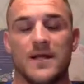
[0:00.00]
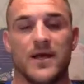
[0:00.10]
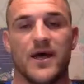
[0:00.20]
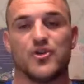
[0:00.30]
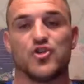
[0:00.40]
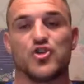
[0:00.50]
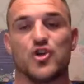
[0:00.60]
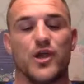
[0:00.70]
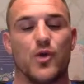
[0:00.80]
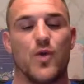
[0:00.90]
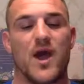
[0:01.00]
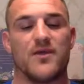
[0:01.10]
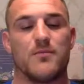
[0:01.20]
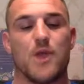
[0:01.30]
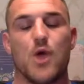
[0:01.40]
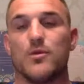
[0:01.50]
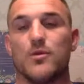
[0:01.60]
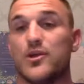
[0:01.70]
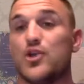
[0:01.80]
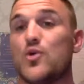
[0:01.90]
Just so you're aware, at the moment,
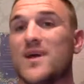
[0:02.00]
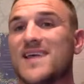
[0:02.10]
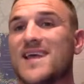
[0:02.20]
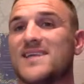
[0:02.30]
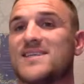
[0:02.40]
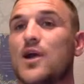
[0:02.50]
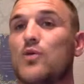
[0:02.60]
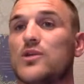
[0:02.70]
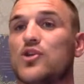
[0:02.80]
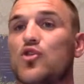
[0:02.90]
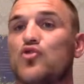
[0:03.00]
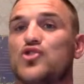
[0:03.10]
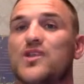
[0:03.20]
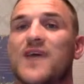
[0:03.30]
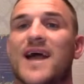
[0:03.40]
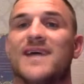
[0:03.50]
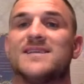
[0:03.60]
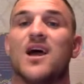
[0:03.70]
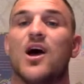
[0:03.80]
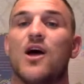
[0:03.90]
the USA is the only country that is
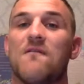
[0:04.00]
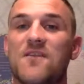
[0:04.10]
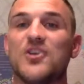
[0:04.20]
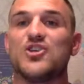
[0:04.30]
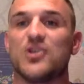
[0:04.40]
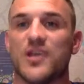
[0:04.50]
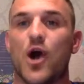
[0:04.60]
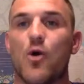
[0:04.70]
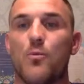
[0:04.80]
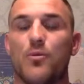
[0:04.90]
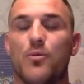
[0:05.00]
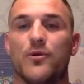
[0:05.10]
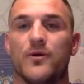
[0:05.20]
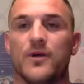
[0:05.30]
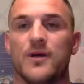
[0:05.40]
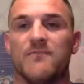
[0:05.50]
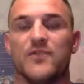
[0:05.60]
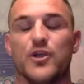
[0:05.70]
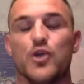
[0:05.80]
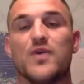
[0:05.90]
officially open.
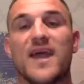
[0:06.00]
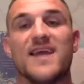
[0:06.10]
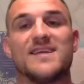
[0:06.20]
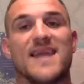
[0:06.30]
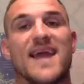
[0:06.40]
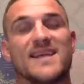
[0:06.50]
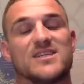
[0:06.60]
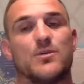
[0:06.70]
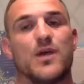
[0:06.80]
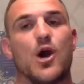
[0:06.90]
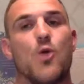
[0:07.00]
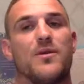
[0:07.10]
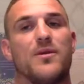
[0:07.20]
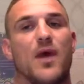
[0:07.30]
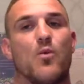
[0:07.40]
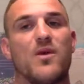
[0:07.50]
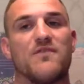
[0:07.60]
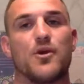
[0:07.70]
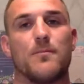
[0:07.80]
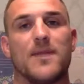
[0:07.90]
The UK is next to be open now. We've
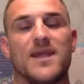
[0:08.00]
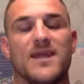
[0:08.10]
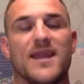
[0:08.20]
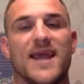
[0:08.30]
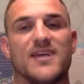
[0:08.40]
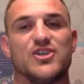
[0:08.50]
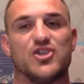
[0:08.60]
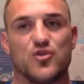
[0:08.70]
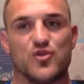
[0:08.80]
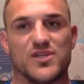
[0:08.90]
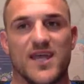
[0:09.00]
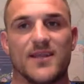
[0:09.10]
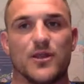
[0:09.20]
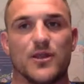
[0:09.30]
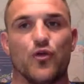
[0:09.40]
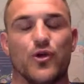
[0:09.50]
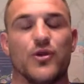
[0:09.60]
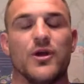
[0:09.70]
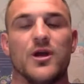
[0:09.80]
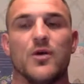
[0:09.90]
got a meeting next Tuesday in
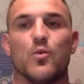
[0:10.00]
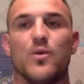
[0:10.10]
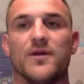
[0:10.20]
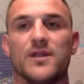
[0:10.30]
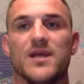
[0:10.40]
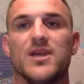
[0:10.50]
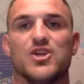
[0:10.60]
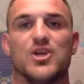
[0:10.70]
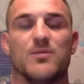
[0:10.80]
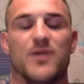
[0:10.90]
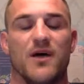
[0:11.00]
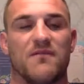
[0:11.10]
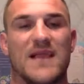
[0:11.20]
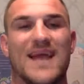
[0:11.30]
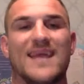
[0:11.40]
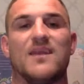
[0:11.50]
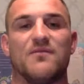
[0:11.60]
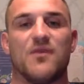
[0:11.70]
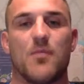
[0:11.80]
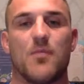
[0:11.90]
London with the leadership that are flying
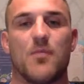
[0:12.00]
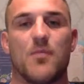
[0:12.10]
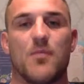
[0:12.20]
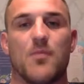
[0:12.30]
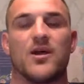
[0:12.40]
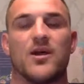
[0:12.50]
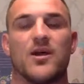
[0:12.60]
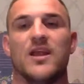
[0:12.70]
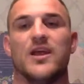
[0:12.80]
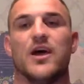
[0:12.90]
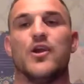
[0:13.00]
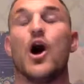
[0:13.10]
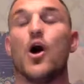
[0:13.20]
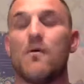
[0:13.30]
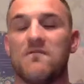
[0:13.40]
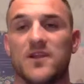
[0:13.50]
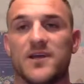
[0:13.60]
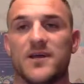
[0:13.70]
in from America, and hopefully